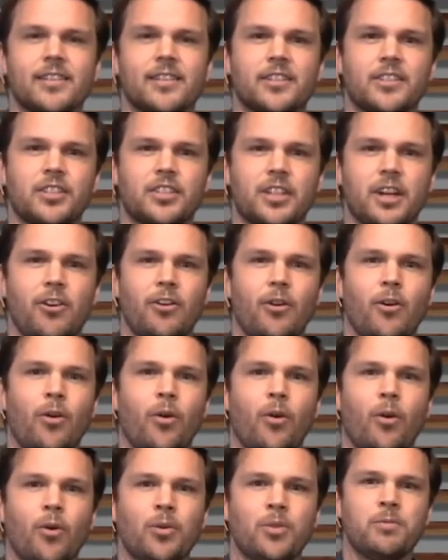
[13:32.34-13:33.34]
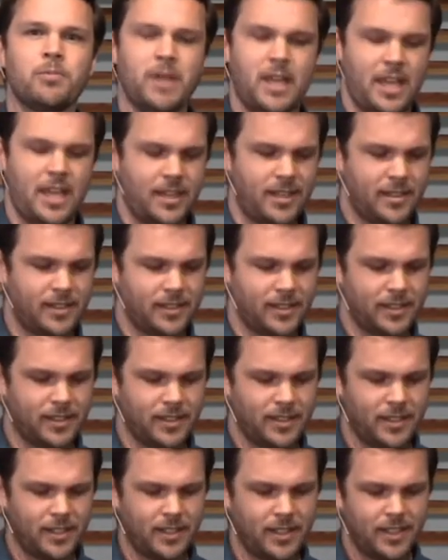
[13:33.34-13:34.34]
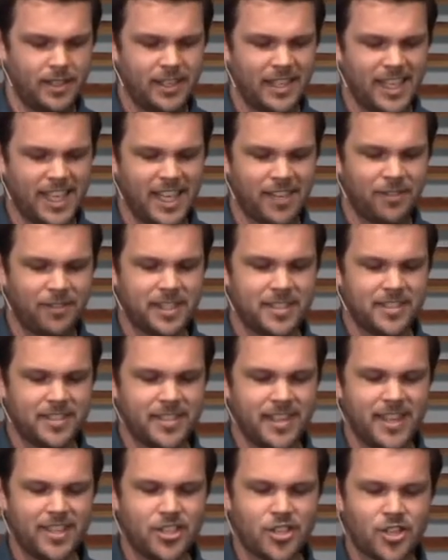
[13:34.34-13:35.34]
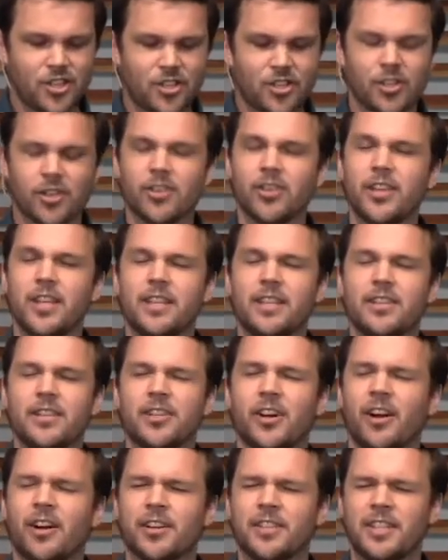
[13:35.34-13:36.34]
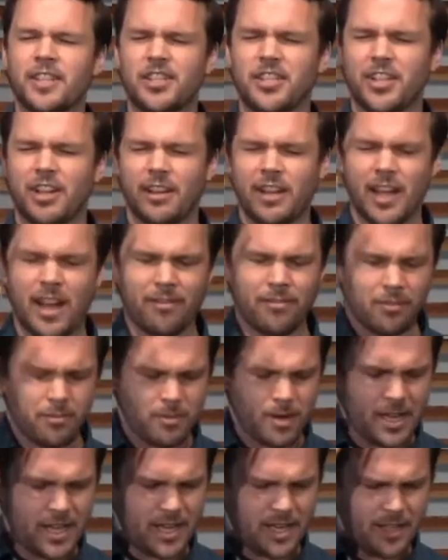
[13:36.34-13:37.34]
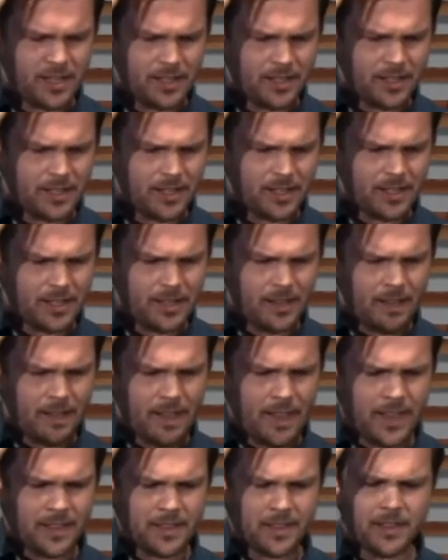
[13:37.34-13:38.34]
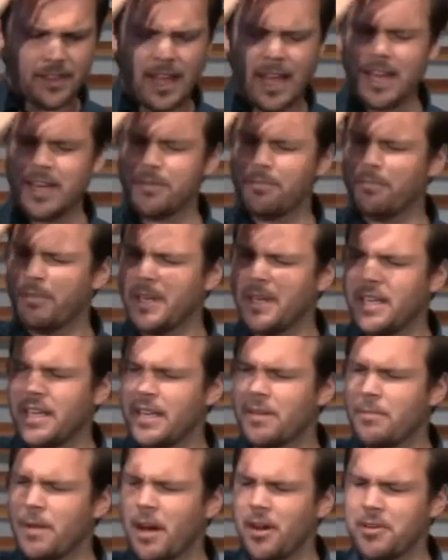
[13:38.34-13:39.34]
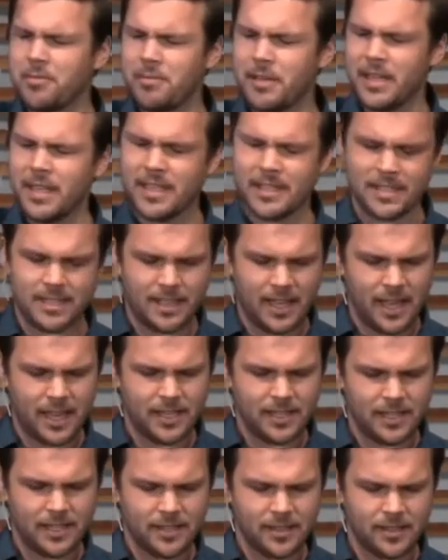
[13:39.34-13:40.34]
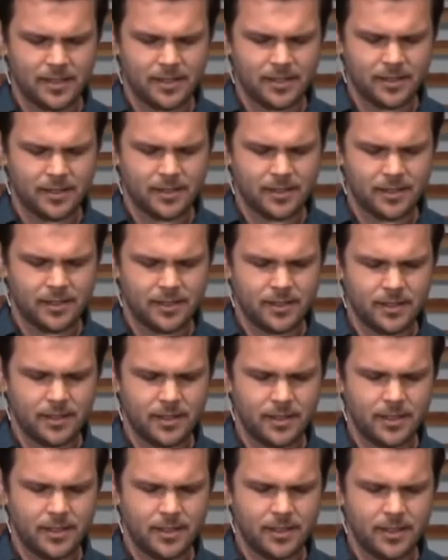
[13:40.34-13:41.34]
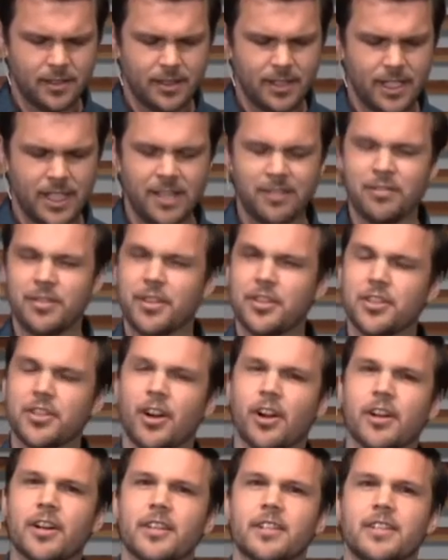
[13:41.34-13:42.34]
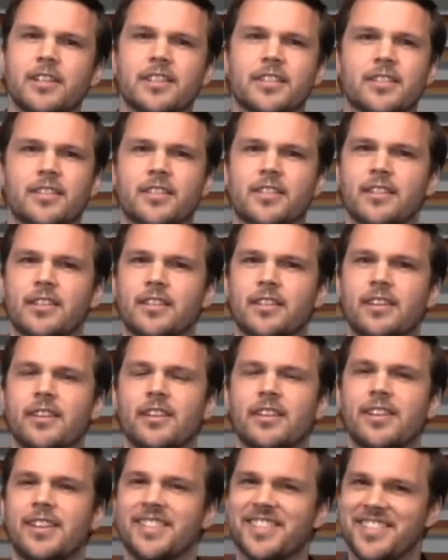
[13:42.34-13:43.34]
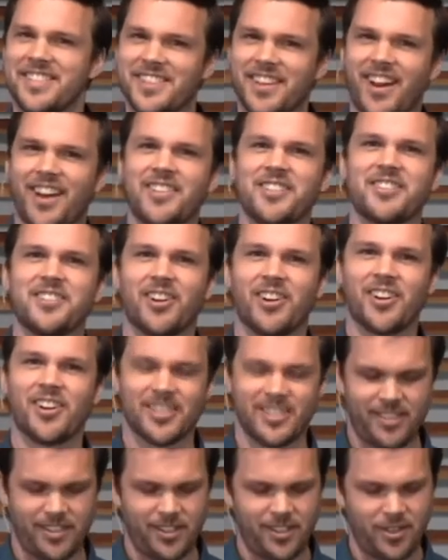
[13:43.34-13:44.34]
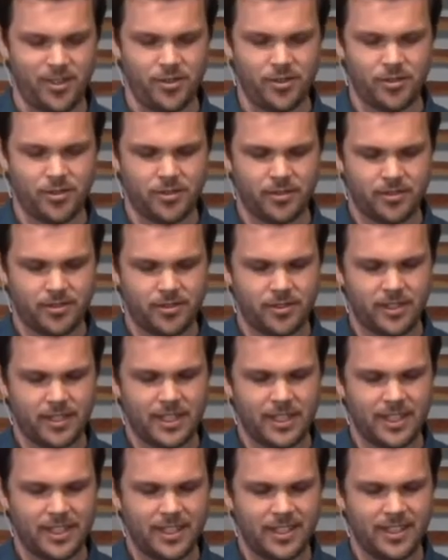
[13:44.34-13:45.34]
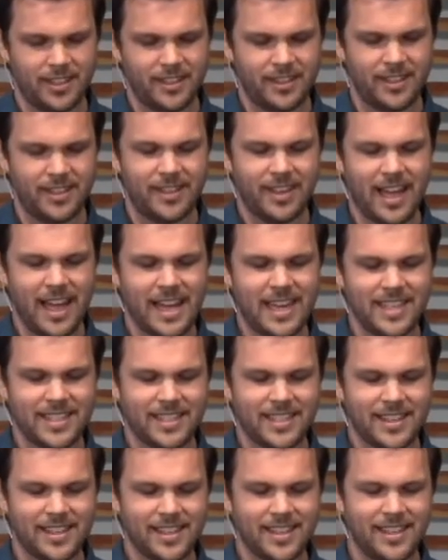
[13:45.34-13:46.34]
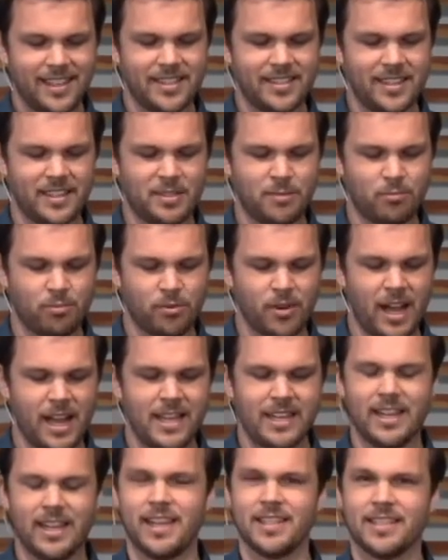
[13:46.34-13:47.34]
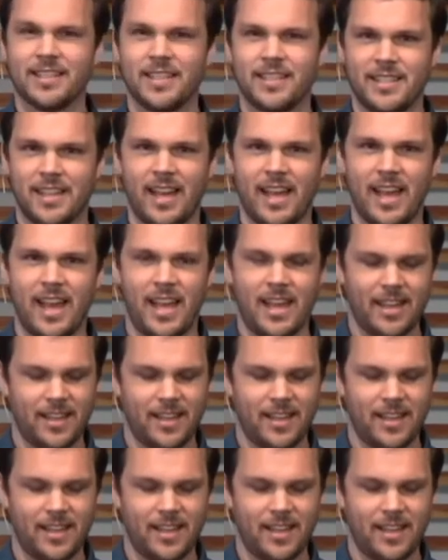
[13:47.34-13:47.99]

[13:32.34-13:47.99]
shall hold me. If I say, Surely the darkness shall cover me, and the light be about me as night, even the darkness is not dark to you. The night is as bright as the day,